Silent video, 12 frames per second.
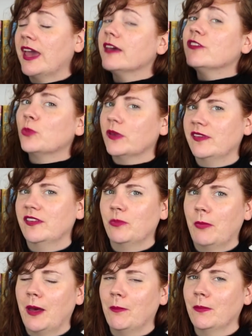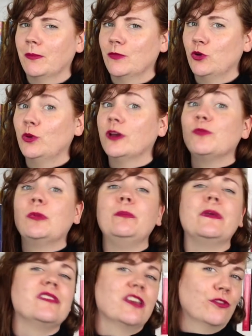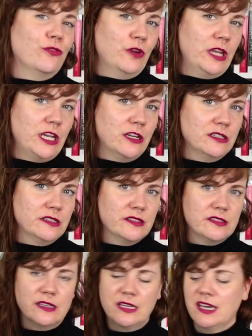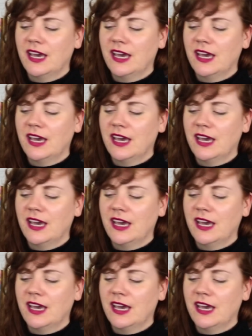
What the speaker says: as was his mom, who has been missing for years.